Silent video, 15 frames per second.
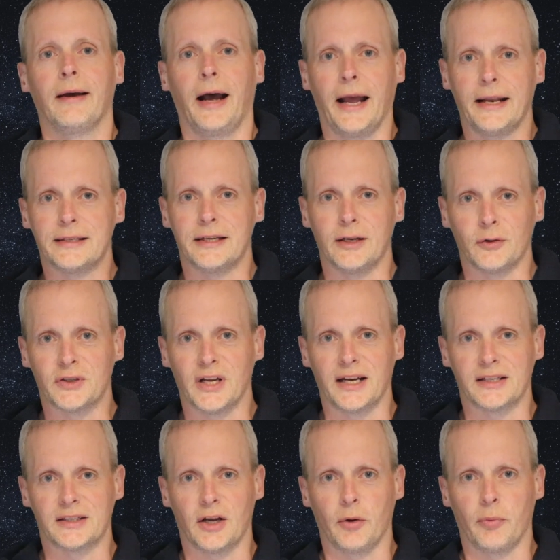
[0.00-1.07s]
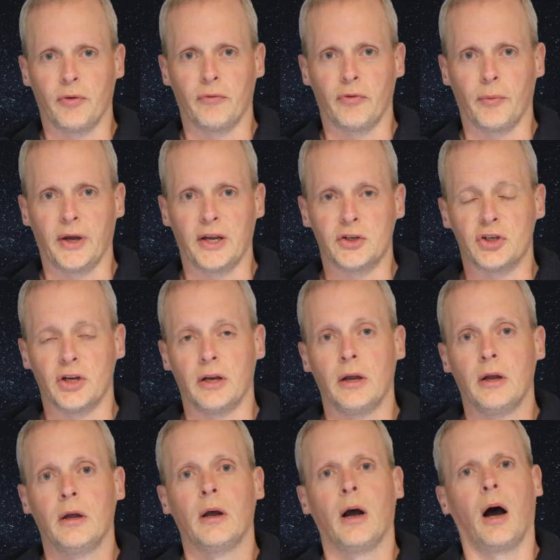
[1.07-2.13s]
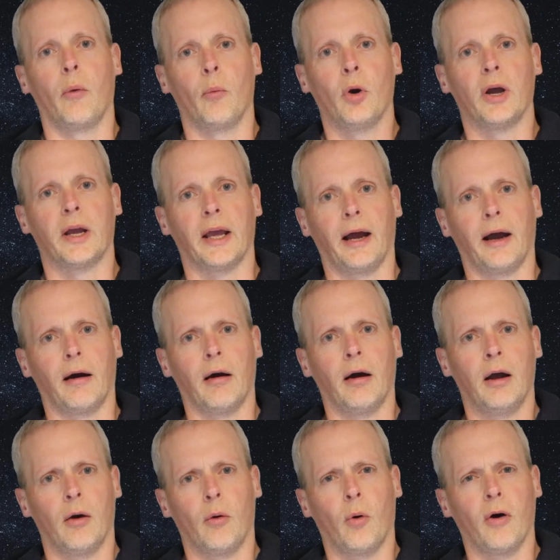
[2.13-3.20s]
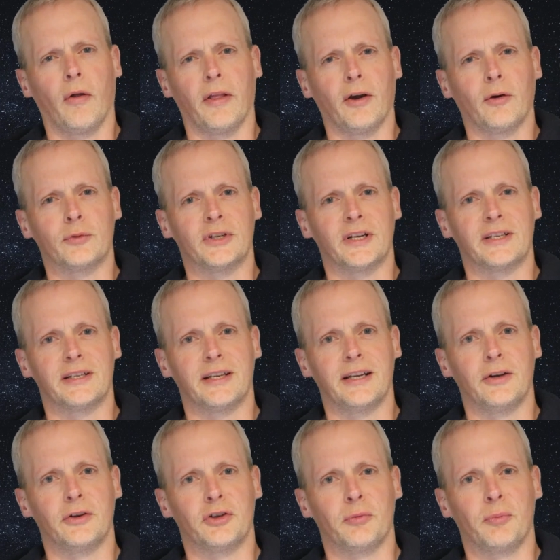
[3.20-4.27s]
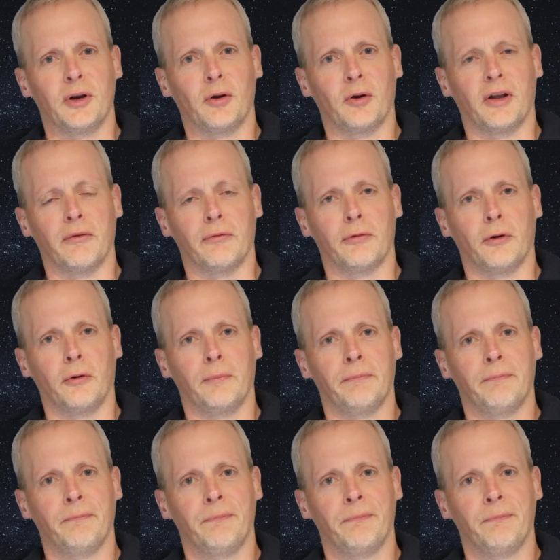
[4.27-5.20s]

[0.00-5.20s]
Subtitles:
enter your telescope information and work out what are the objects that you should be looking for.